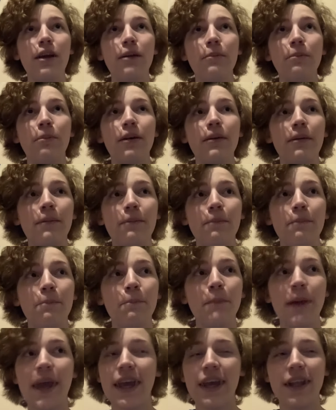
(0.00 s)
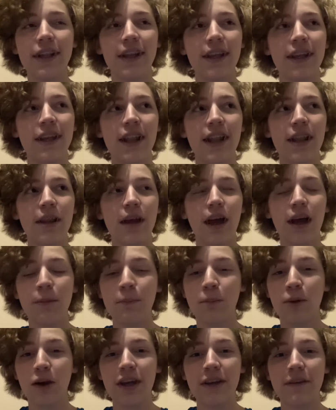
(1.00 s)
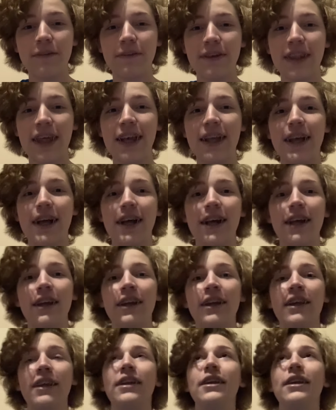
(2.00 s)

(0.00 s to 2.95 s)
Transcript: But man, I'm praying for that guy